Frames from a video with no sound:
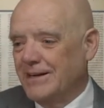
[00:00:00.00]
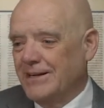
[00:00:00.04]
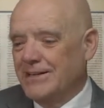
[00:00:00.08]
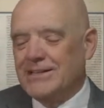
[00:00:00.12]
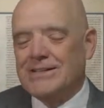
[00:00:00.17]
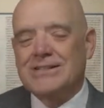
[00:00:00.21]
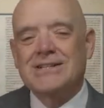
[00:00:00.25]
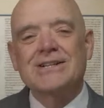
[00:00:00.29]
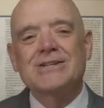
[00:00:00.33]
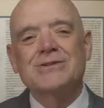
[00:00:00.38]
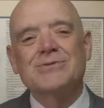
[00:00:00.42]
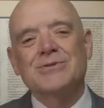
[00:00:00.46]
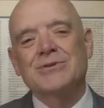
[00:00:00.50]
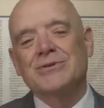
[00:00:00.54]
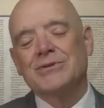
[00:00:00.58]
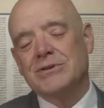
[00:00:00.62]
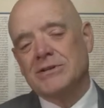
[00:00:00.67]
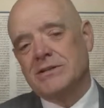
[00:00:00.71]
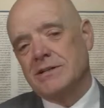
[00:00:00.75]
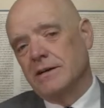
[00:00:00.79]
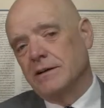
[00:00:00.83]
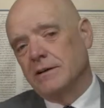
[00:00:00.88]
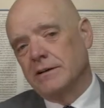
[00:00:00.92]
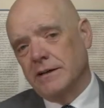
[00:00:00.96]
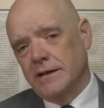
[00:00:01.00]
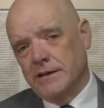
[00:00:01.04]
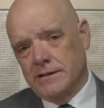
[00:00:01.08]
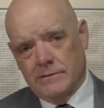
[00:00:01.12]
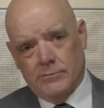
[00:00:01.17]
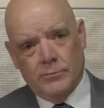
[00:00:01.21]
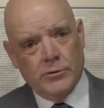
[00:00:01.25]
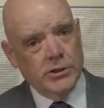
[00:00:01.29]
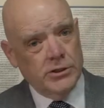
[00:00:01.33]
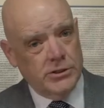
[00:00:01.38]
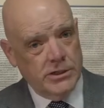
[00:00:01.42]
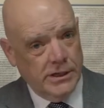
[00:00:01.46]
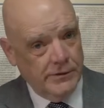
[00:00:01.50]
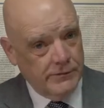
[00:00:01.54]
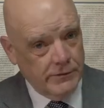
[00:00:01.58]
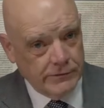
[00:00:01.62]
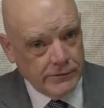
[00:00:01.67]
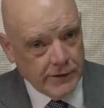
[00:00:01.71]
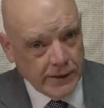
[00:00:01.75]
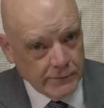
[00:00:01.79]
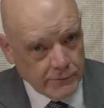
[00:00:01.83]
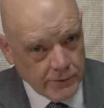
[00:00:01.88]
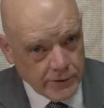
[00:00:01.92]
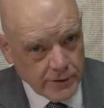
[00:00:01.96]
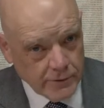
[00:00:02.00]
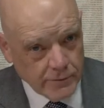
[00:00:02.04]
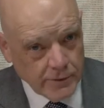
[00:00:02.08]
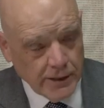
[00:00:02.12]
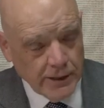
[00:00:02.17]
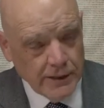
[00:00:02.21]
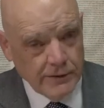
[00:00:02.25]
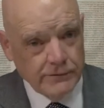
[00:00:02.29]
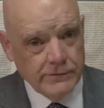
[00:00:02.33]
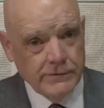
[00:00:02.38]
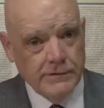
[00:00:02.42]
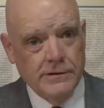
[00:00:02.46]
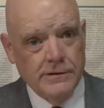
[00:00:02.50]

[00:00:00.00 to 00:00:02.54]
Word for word: Since we're doing sarcasm, what, did you have a fight with your wife?